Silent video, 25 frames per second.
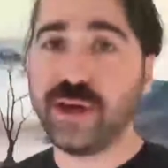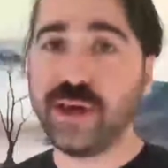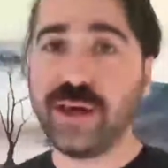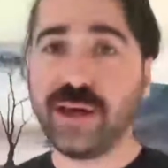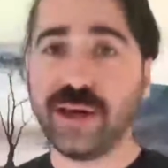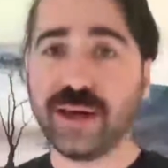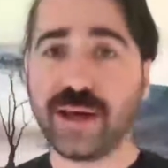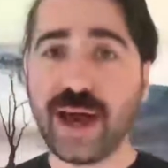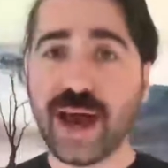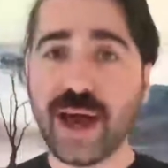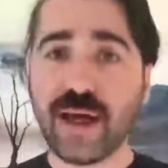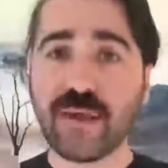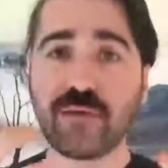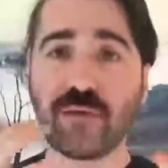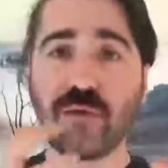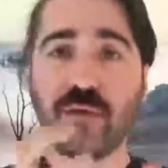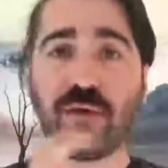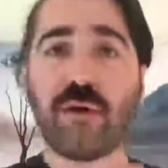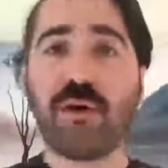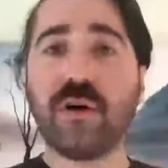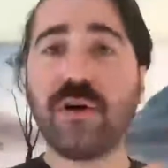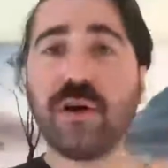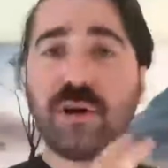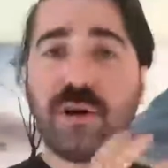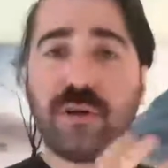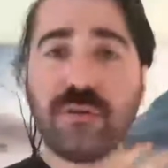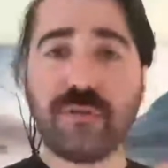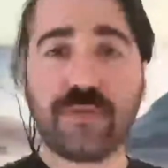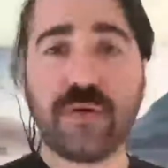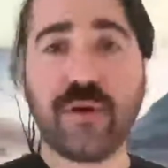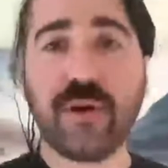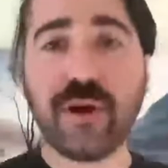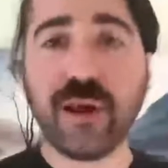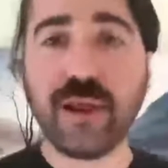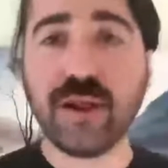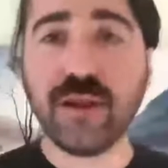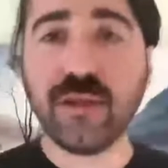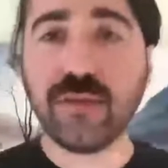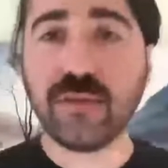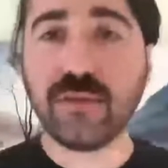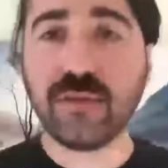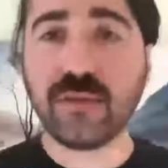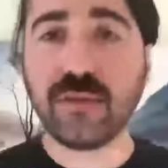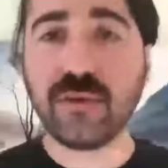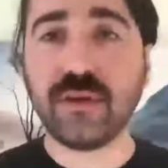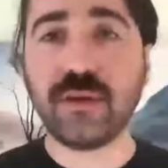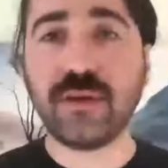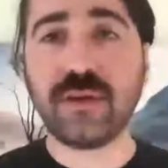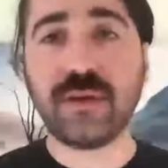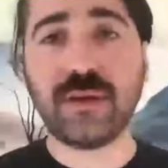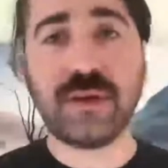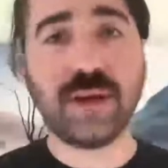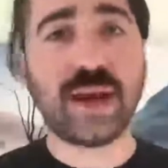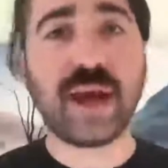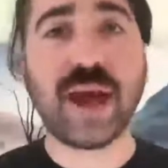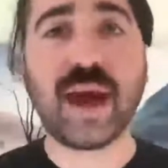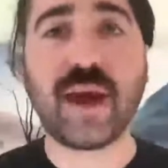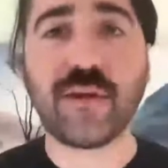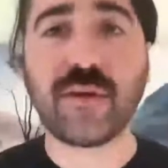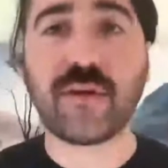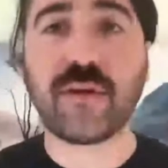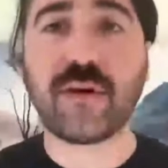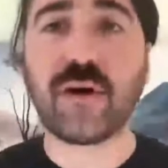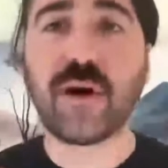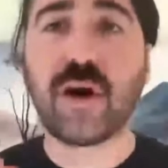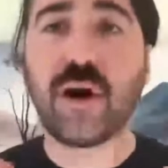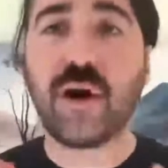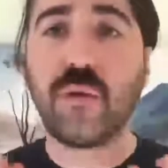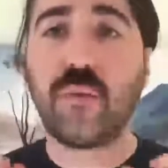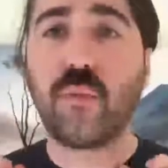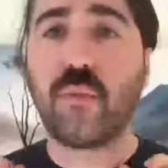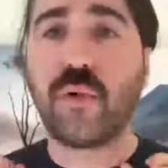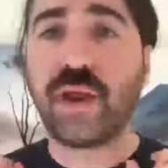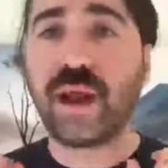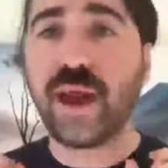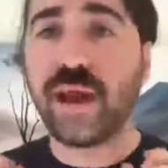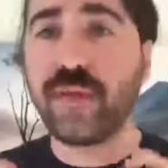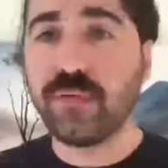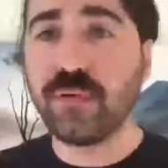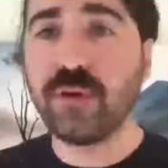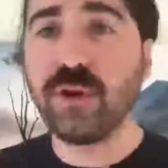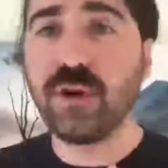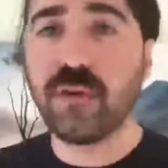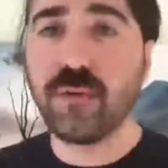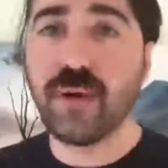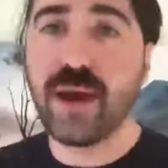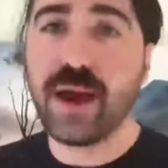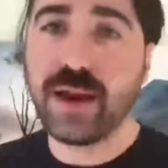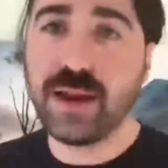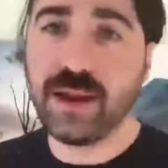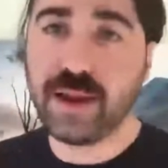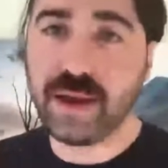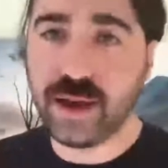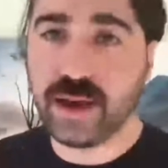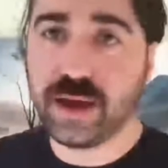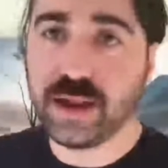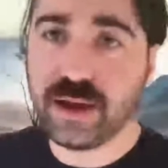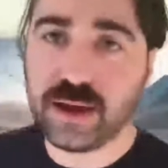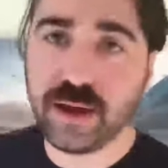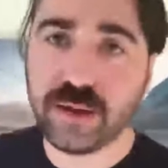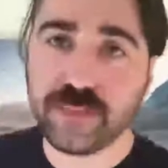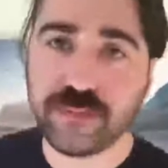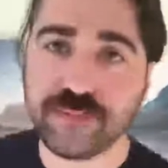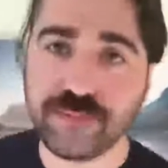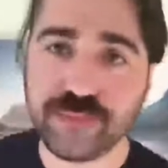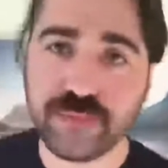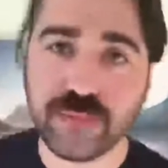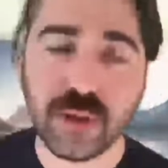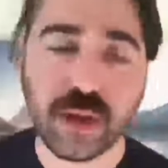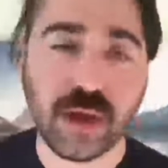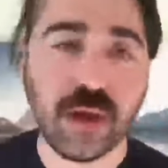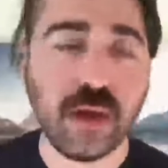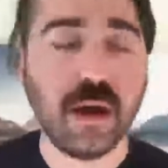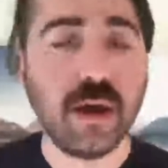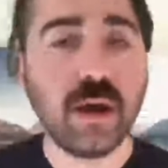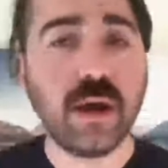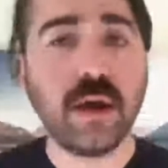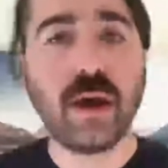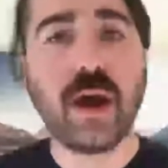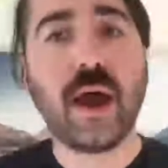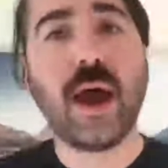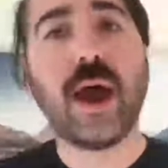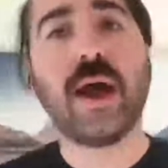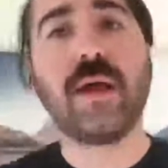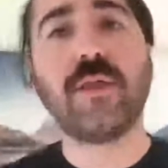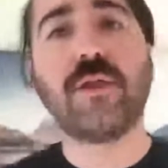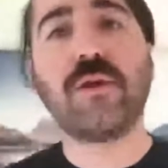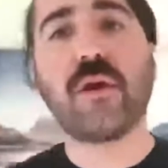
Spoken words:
You gather all your files together on whatever you're editing it in.